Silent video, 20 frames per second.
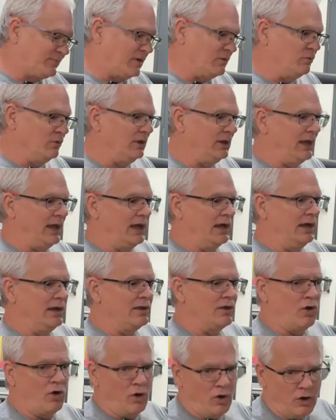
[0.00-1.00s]
Really, any of
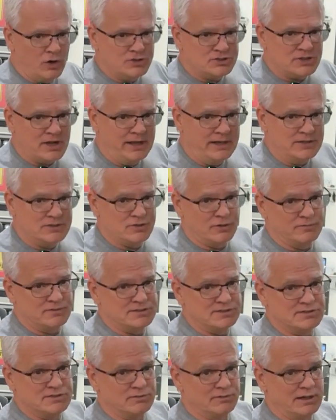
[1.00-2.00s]
the hard, shiny
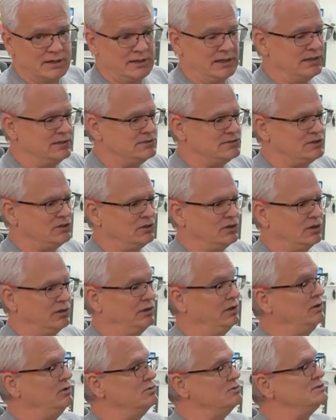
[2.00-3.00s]
surfaces around the interior, you're going
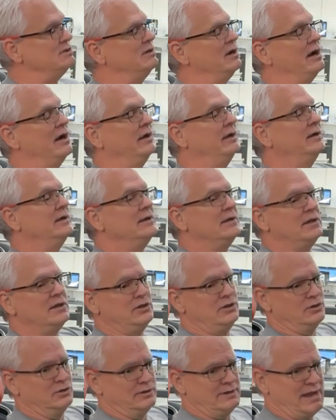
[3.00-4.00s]
to use it on
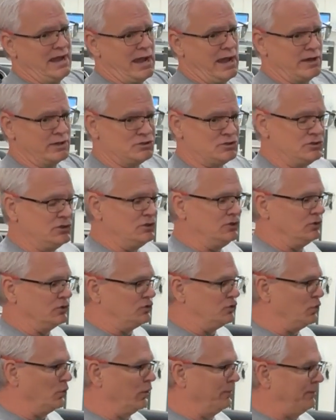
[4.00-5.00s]
your dash, your
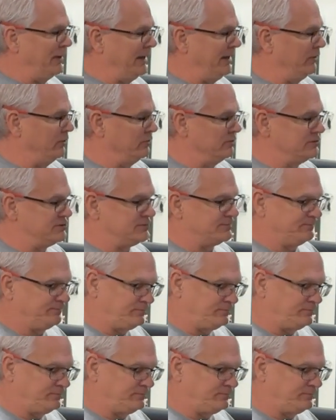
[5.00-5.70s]
door panels,